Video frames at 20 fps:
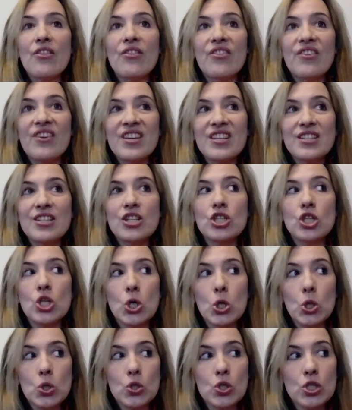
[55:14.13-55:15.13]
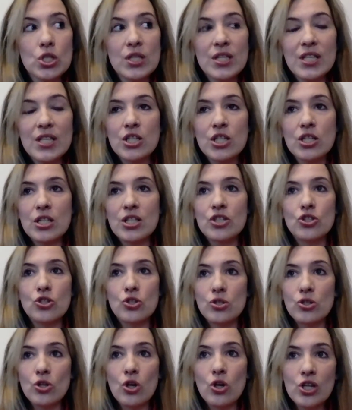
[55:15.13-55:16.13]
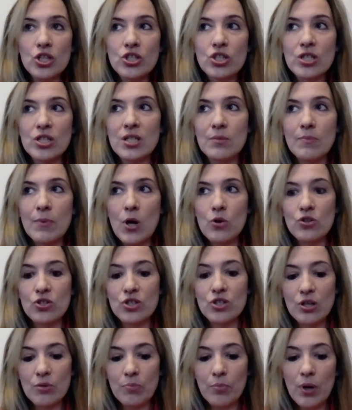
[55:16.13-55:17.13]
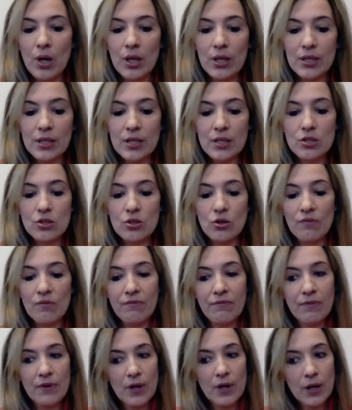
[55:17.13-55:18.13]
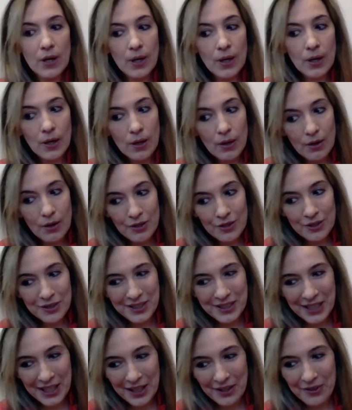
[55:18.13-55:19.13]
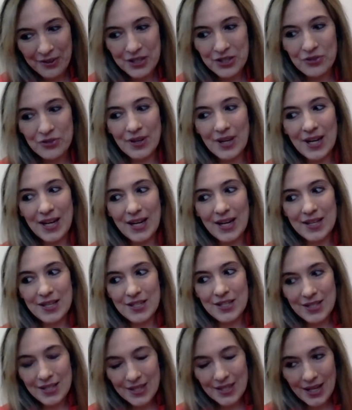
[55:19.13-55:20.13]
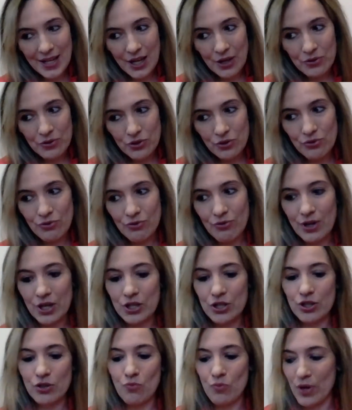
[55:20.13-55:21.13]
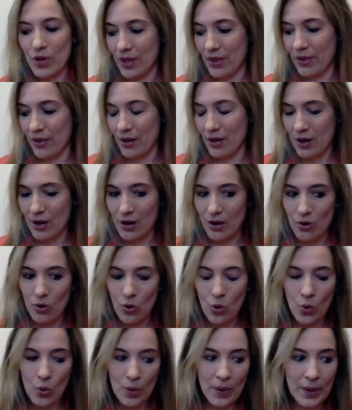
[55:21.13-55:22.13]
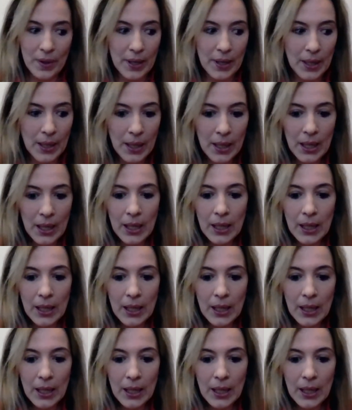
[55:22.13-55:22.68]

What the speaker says: this is not just about geopolitics of territory and countering Russia with all their